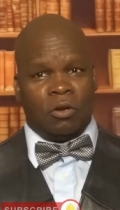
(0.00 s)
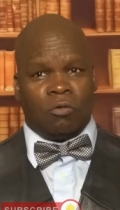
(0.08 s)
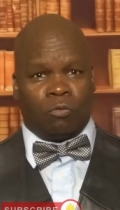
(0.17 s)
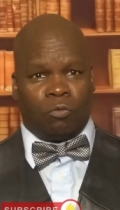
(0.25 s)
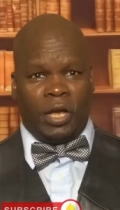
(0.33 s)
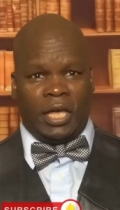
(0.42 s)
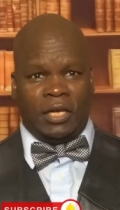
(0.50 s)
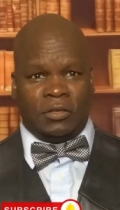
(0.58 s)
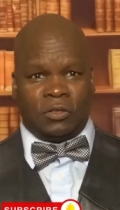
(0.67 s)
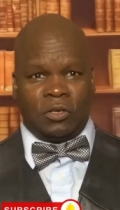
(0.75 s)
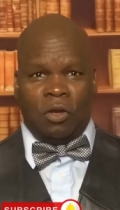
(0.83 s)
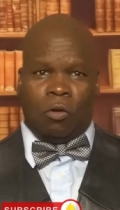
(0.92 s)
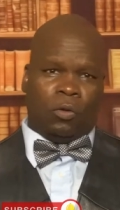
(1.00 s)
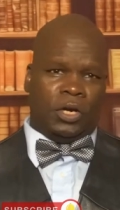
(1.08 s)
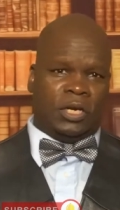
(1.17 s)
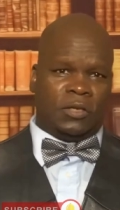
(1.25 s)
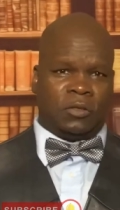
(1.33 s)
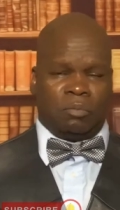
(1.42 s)
race, or he
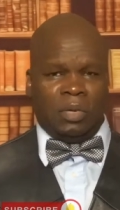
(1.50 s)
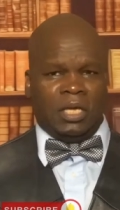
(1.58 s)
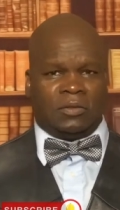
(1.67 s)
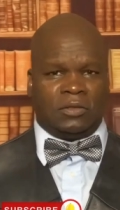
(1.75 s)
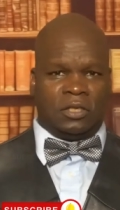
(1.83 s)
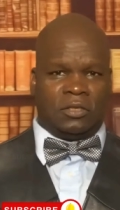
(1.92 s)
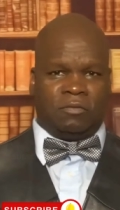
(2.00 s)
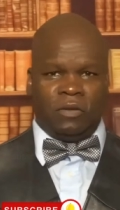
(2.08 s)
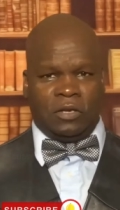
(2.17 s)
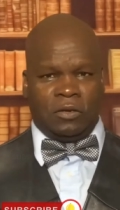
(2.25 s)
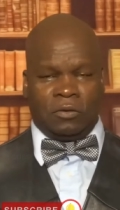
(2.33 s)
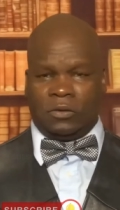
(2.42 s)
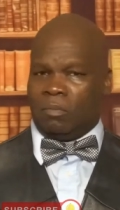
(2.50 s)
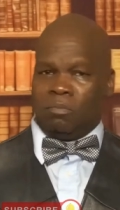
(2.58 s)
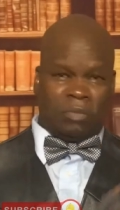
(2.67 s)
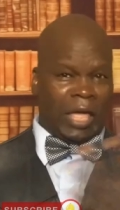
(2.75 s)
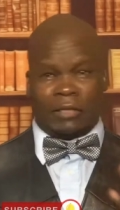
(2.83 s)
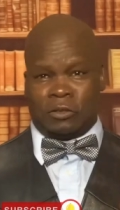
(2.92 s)
doesn't make six fingures,
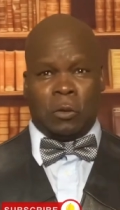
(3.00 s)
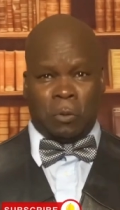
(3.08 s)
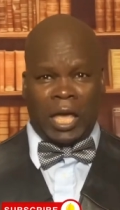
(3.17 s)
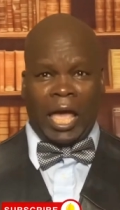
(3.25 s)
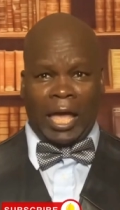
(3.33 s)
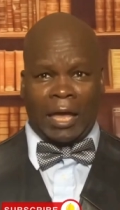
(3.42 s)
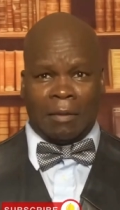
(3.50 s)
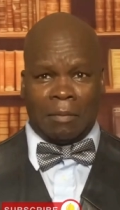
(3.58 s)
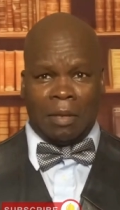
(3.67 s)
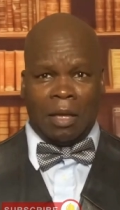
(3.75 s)
that's okay.